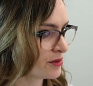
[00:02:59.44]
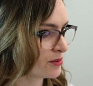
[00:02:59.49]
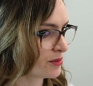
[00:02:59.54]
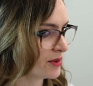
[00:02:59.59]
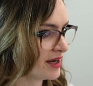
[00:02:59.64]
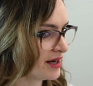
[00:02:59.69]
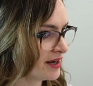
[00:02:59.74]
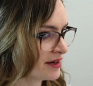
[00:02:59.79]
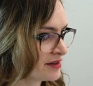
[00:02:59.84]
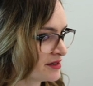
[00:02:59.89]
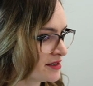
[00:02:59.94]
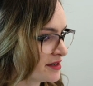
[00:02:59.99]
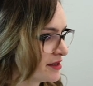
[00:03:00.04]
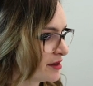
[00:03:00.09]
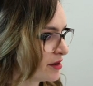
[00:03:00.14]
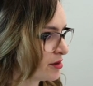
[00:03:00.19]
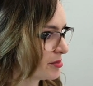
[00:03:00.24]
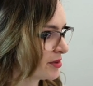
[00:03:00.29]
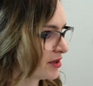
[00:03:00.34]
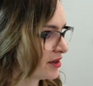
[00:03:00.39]
right
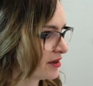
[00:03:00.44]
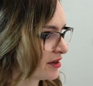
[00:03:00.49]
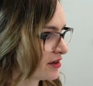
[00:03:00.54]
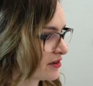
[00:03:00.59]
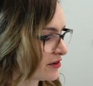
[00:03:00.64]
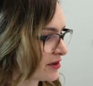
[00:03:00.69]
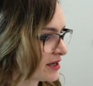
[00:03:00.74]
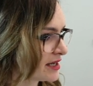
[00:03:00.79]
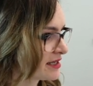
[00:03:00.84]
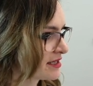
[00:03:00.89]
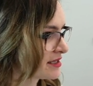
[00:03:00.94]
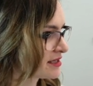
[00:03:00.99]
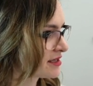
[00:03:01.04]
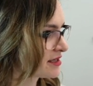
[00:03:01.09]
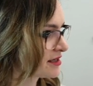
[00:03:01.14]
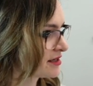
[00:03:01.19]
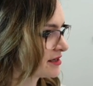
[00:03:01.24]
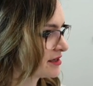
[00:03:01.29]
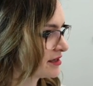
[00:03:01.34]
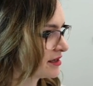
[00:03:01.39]
underneath the billing
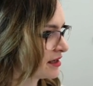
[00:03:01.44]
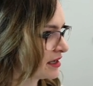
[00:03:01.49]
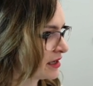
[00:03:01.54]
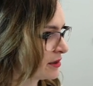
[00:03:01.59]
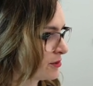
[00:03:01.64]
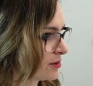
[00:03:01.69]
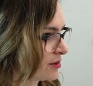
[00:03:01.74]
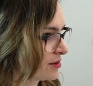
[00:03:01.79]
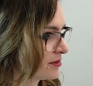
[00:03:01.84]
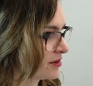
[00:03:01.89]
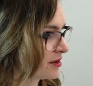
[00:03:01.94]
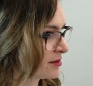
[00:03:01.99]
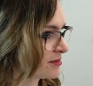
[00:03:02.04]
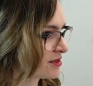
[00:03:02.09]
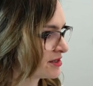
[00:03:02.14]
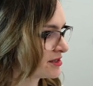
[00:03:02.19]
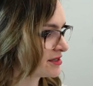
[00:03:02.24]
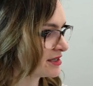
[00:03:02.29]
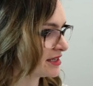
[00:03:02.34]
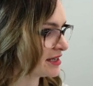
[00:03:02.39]
address I want them
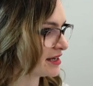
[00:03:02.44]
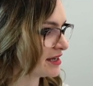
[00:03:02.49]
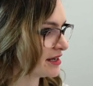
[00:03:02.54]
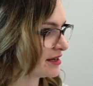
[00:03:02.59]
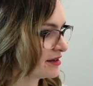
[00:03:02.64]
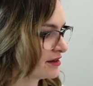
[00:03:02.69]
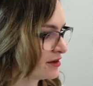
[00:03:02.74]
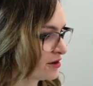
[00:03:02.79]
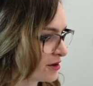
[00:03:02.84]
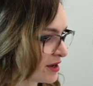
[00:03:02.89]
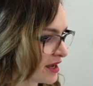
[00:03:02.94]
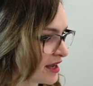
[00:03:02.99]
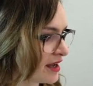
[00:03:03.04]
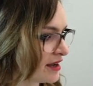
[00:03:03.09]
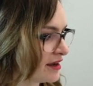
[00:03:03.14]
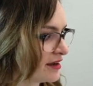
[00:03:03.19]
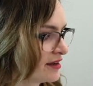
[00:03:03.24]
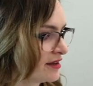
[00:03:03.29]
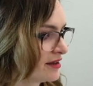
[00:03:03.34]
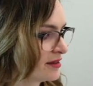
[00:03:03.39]
to see,
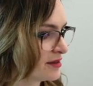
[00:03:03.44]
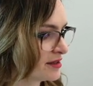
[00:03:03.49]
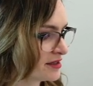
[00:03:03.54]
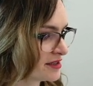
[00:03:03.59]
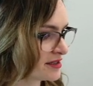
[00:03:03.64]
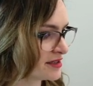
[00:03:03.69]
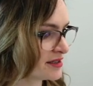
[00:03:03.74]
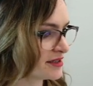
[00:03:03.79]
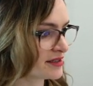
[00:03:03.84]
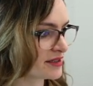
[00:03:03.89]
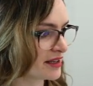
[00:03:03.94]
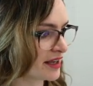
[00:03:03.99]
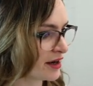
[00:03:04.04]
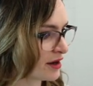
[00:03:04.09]
okay, this is